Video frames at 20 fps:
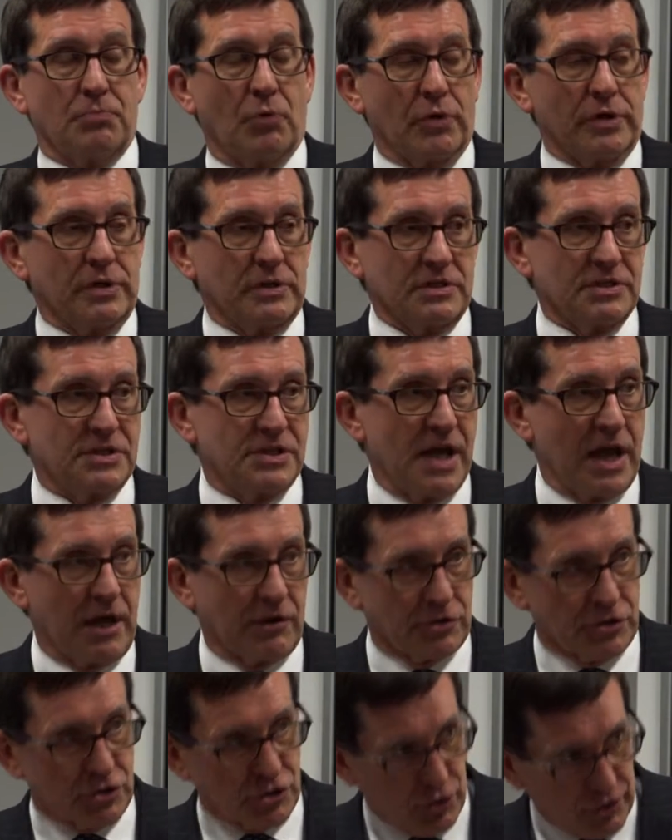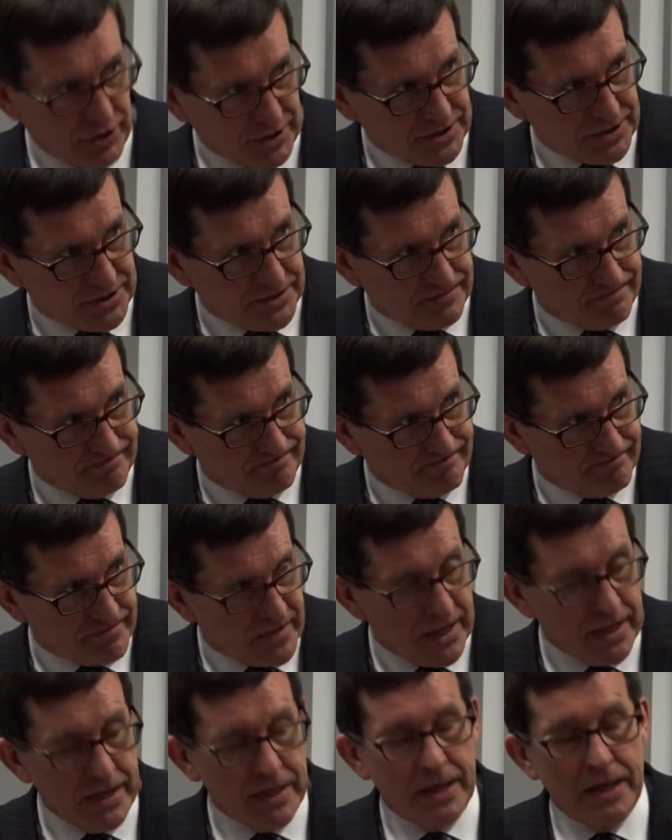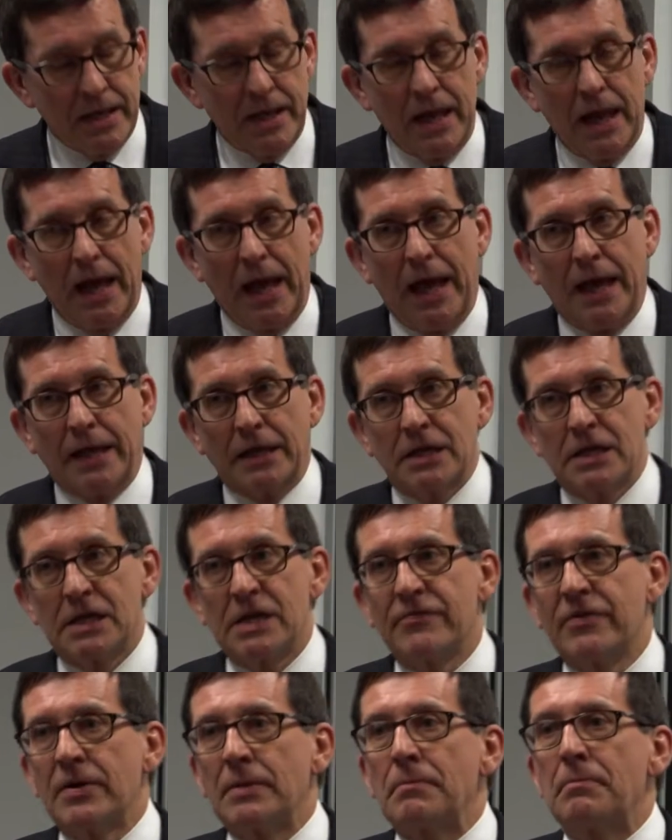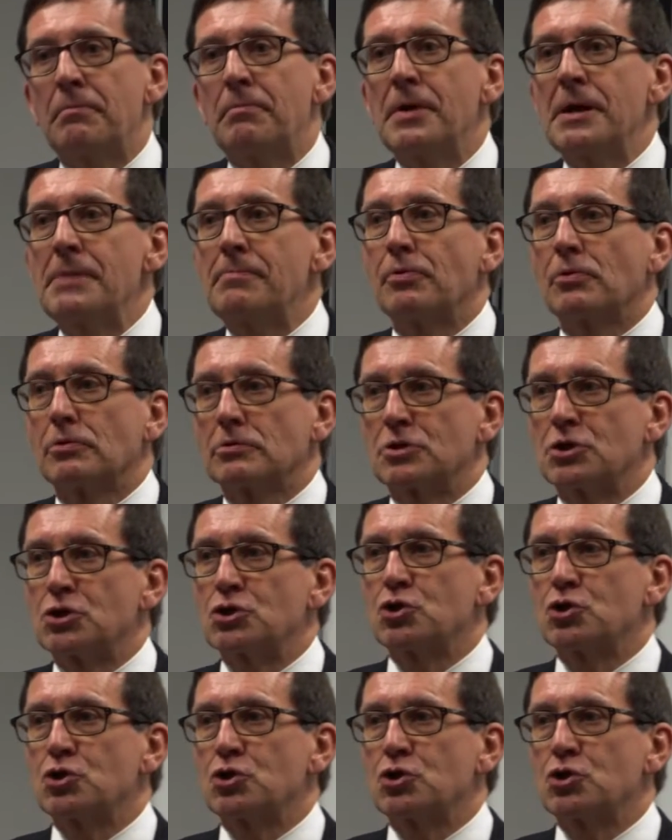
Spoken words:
boils down to choice. And giving people